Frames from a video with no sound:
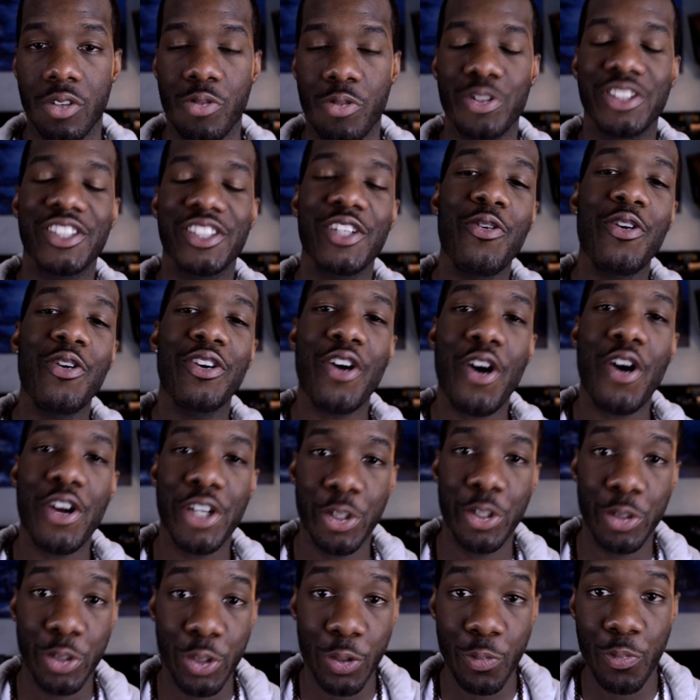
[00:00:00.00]
What's going on,
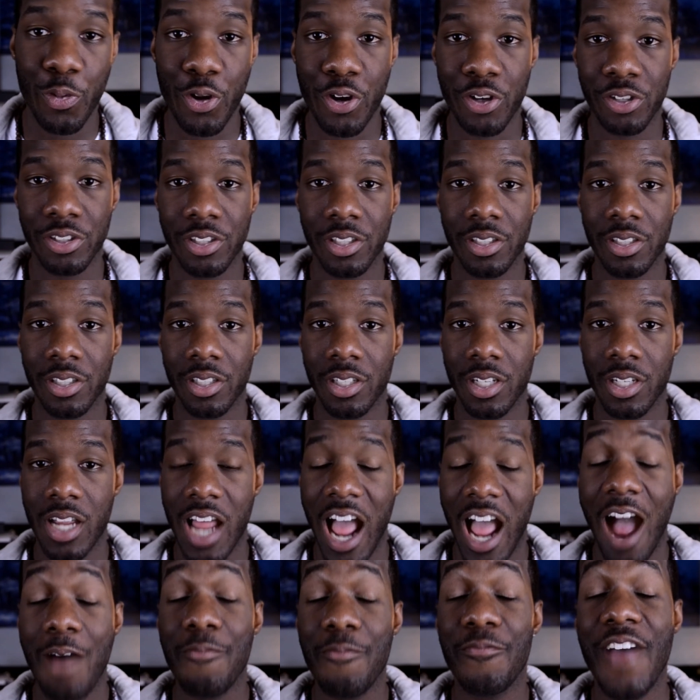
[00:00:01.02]
YouTube world?
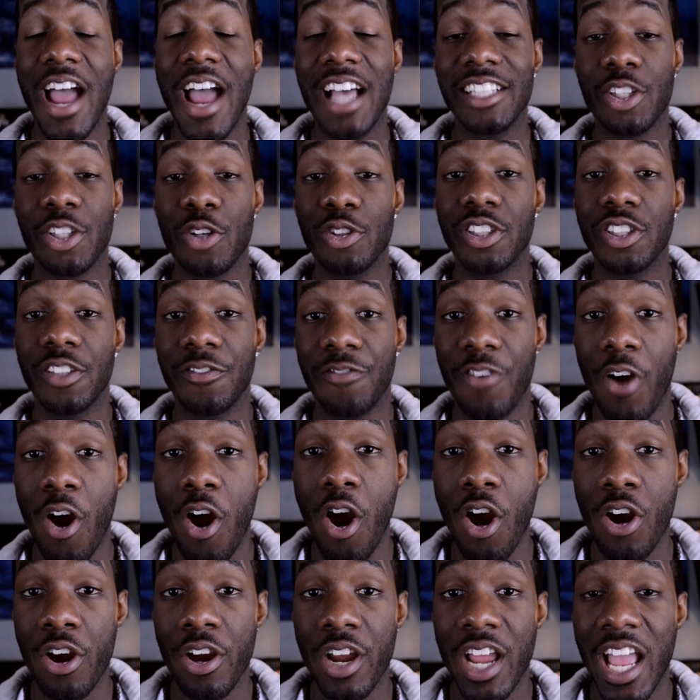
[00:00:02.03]
I'm Vasco Sevaar,